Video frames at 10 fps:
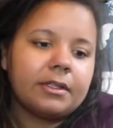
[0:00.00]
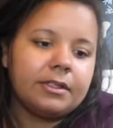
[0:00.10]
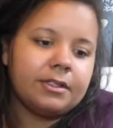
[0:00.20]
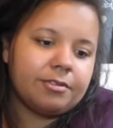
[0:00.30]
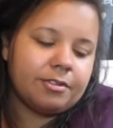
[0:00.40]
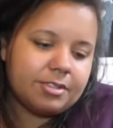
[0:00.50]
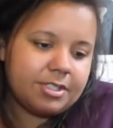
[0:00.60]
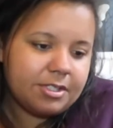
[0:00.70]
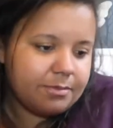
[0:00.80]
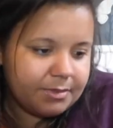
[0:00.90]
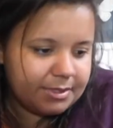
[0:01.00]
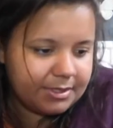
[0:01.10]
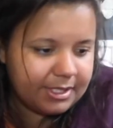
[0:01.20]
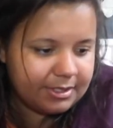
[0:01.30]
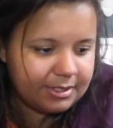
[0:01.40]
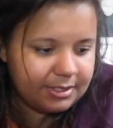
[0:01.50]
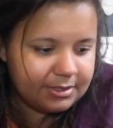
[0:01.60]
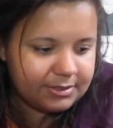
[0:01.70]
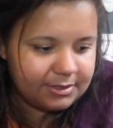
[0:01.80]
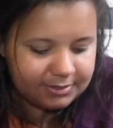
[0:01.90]
different tips,
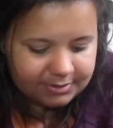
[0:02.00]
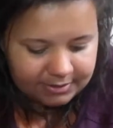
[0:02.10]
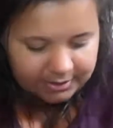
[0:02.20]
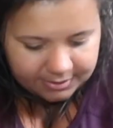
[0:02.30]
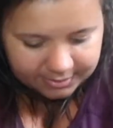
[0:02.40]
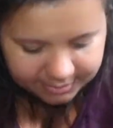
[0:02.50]
techniques, things like